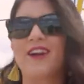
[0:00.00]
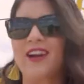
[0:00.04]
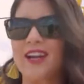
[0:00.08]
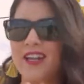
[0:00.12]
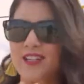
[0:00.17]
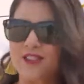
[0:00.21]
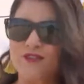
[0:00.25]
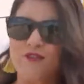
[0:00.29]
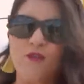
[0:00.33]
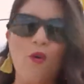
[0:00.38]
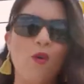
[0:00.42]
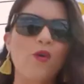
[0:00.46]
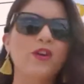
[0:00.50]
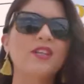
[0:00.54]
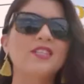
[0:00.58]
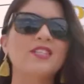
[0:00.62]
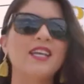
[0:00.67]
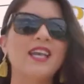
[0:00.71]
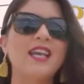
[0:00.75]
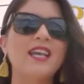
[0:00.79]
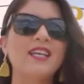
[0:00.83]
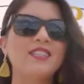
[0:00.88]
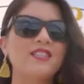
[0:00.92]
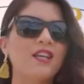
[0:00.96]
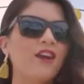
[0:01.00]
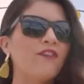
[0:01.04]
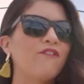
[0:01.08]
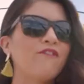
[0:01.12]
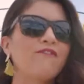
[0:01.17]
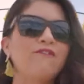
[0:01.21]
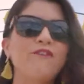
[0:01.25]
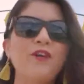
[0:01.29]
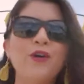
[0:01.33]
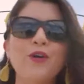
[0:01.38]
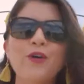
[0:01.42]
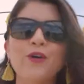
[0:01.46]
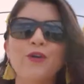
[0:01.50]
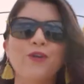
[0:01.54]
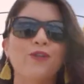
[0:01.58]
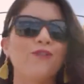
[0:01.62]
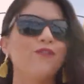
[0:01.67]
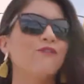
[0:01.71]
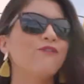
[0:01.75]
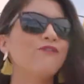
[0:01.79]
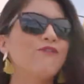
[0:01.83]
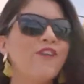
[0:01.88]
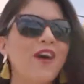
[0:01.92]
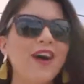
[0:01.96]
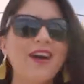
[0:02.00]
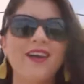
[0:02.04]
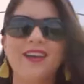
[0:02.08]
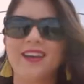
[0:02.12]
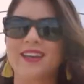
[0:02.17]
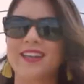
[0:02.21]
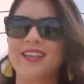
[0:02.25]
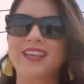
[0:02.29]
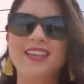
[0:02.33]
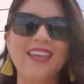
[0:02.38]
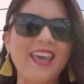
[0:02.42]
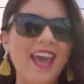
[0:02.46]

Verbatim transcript: It is four days of food, fun,